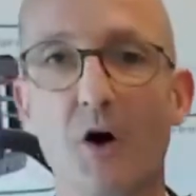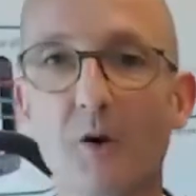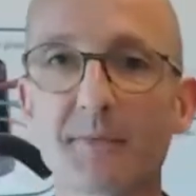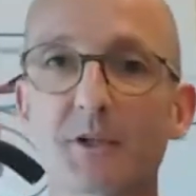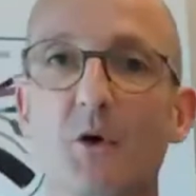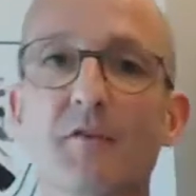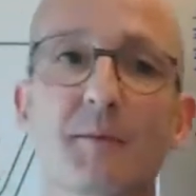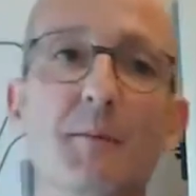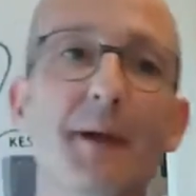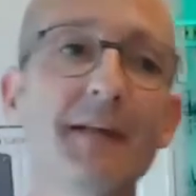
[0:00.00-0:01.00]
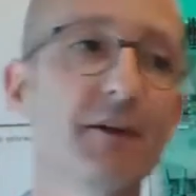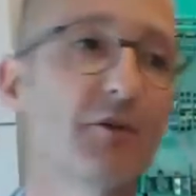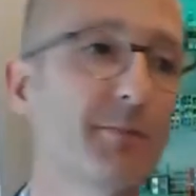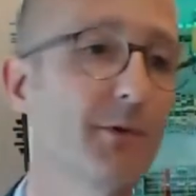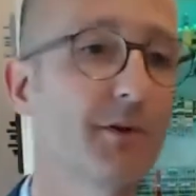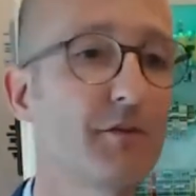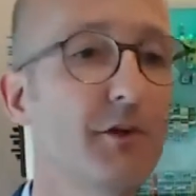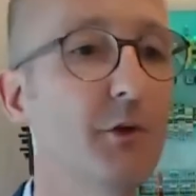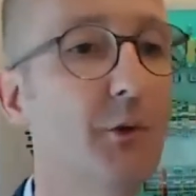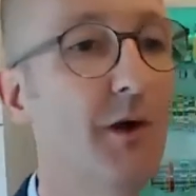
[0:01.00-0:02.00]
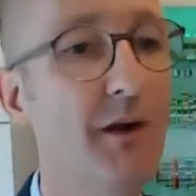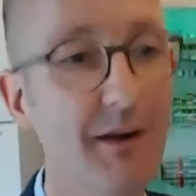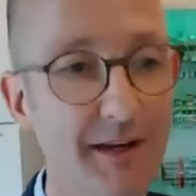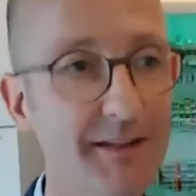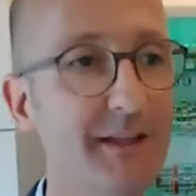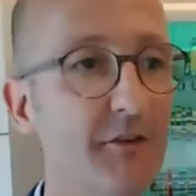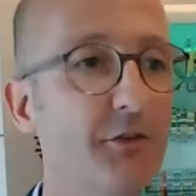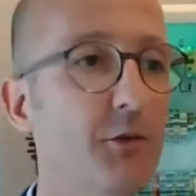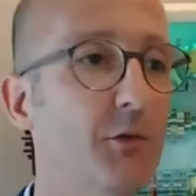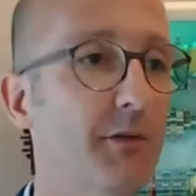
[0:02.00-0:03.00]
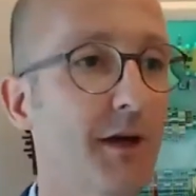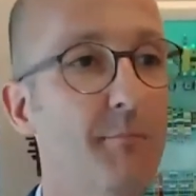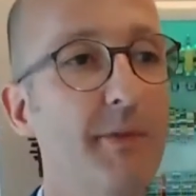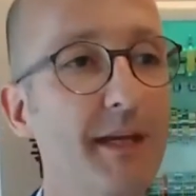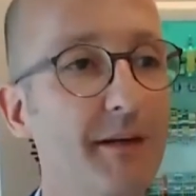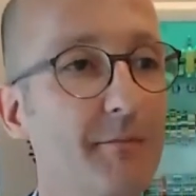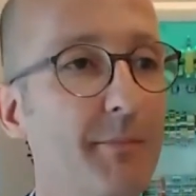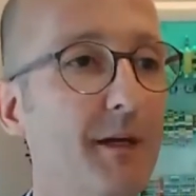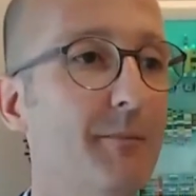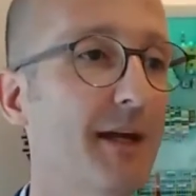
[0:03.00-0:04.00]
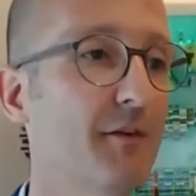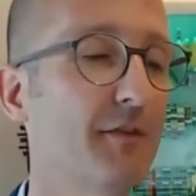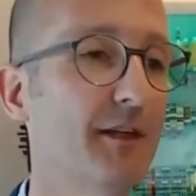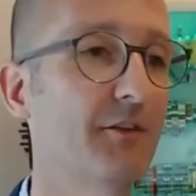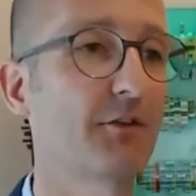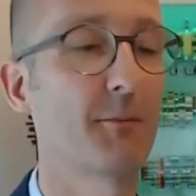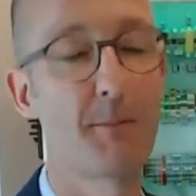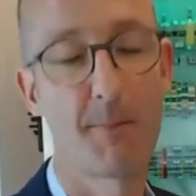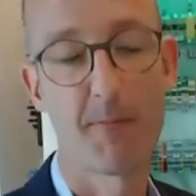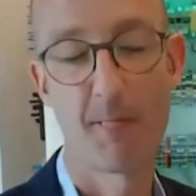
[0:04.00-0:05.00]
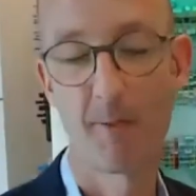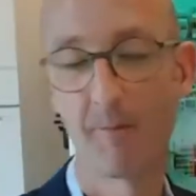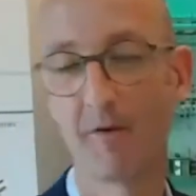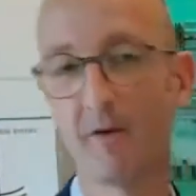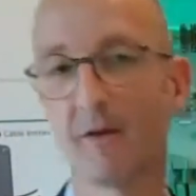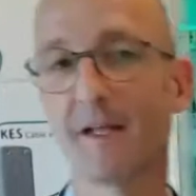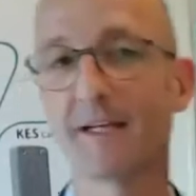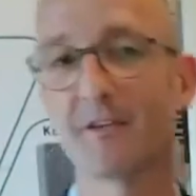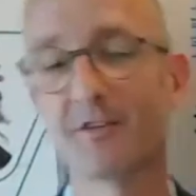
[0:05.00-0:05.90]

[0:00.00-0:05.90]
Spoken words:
optical and from a maintenance point of view, it gives you big benefits. Like I